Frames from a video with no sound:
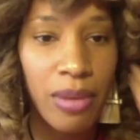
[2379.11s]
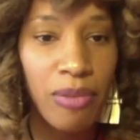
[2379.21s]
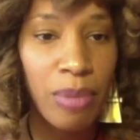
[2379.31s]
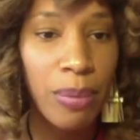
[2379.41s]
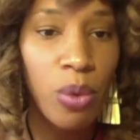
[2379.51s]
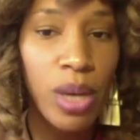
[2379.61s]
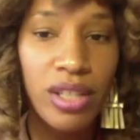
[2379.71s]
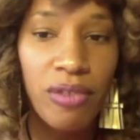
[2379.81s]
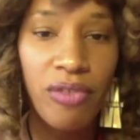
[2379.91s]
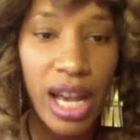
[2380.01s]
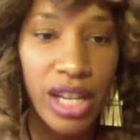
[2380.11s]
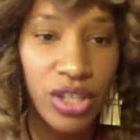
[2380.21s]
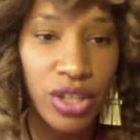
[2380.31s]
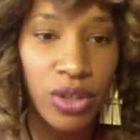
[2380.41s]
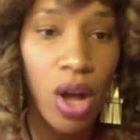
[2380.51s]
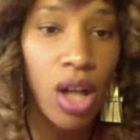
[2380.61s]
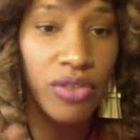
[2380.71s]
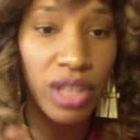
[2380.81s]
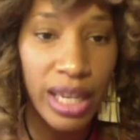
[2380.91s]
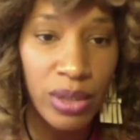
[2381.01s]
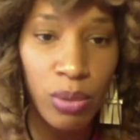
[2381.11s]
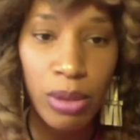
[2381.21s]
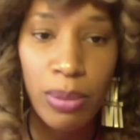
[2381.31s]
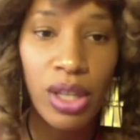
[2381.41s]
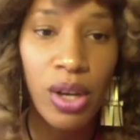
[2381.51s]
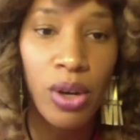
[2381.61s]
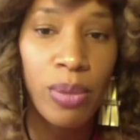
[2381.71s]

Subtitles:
If people want to find you, all of the links will be below,